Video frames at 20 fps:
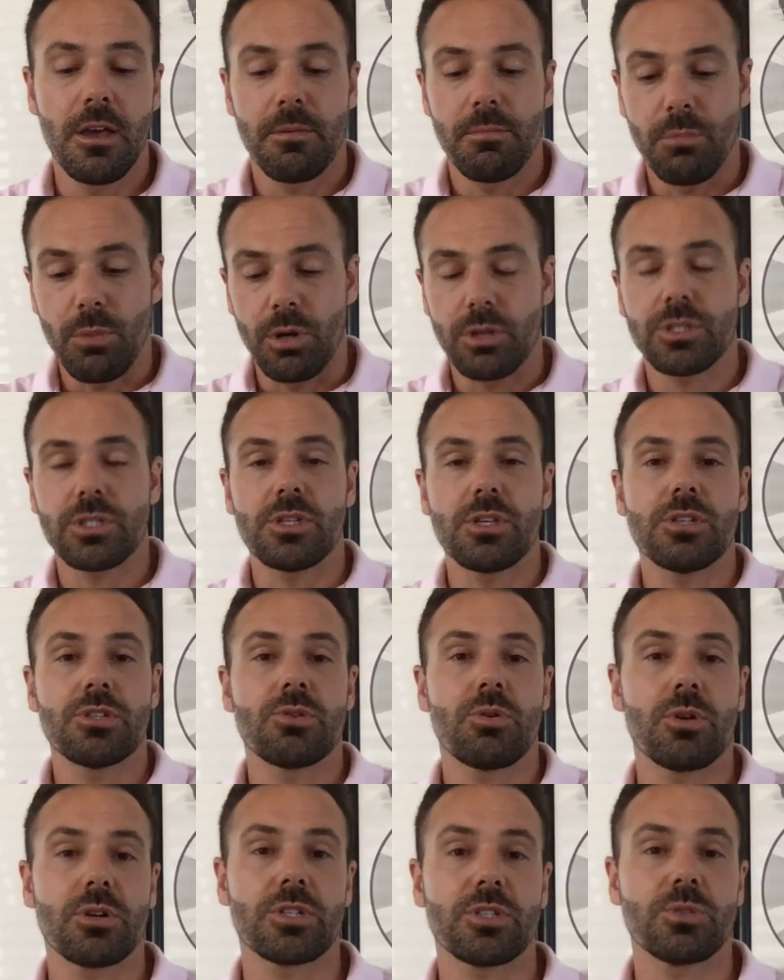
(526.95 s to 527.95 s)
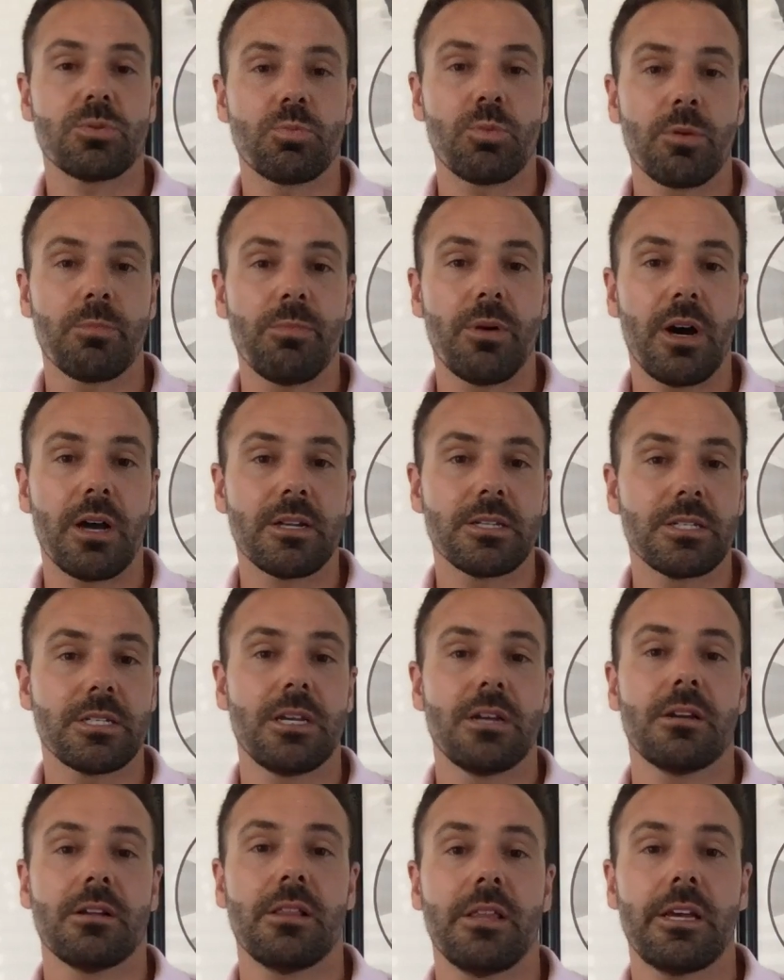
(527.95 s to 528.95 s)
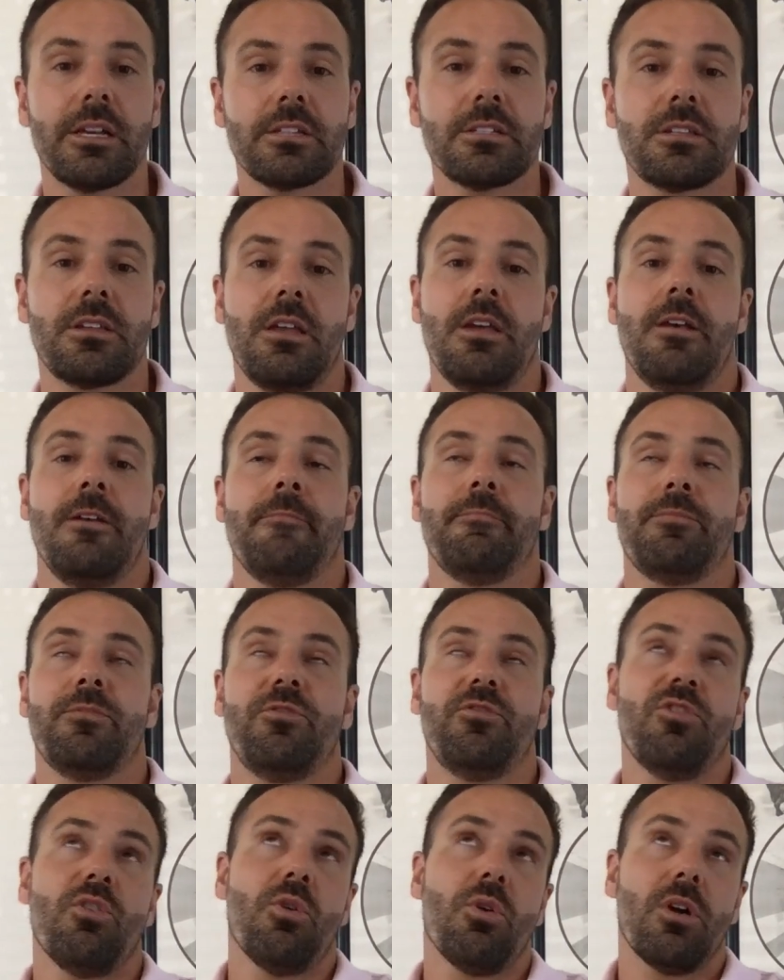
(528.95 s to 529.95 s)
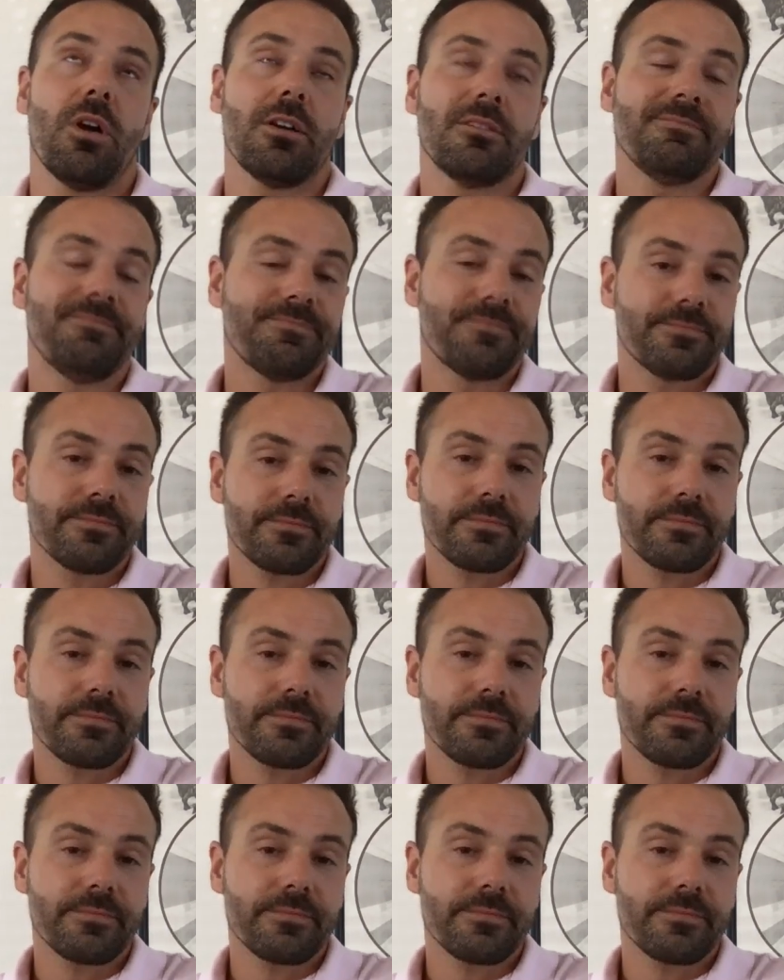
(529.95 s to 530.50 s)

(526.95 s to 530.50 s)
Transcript: Most of these horses were bought as yearlings for